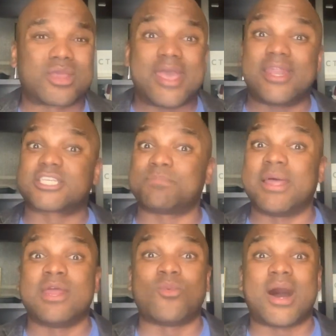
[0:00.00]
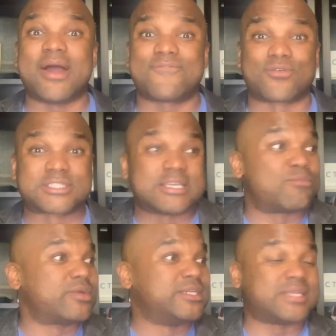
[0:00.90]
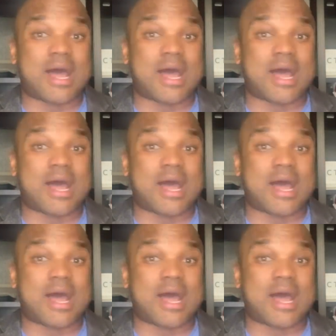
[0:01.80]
Can't explain why, for some reason,